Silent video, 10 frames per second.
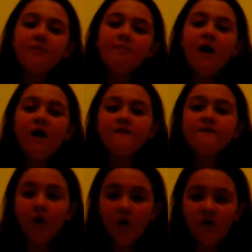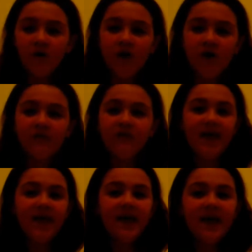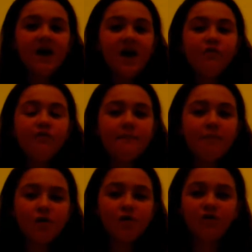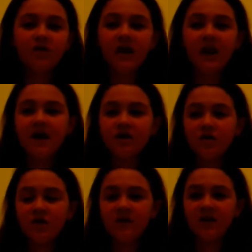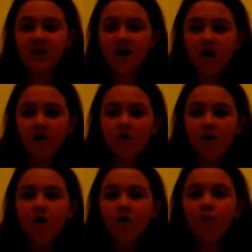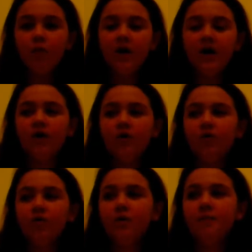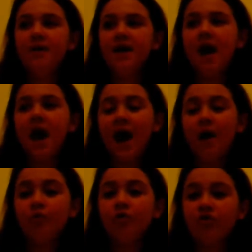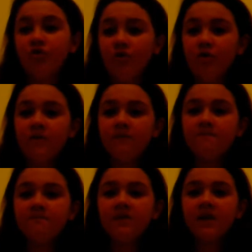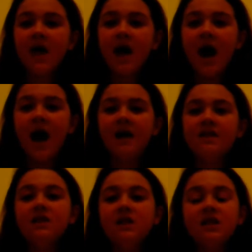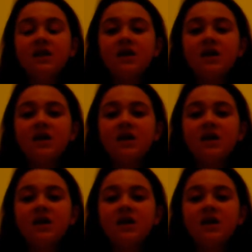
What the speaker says: part 4 of the Rainbow Corns collection video will be out soon, and